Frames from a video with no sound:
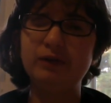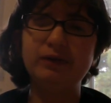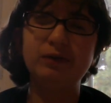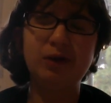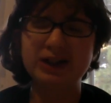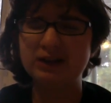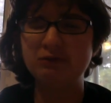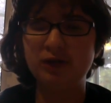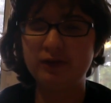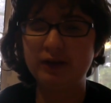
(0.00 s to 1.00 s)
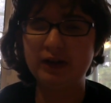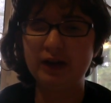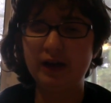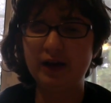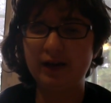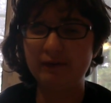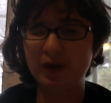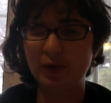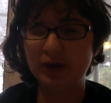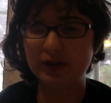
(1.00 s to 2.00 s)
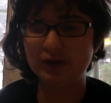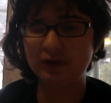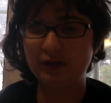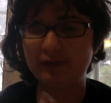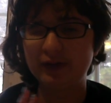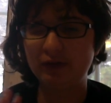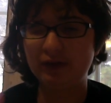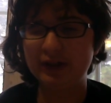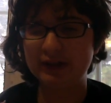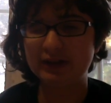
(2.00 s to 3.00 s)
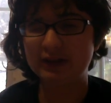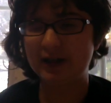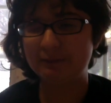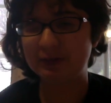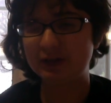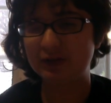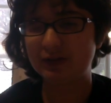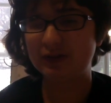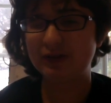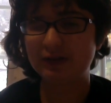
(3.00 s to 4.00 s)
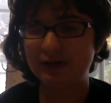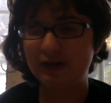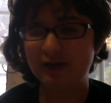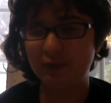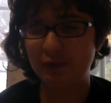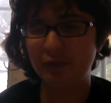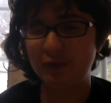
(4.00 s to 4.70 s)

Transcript: watch the movie, I'm going to give you a synopsis of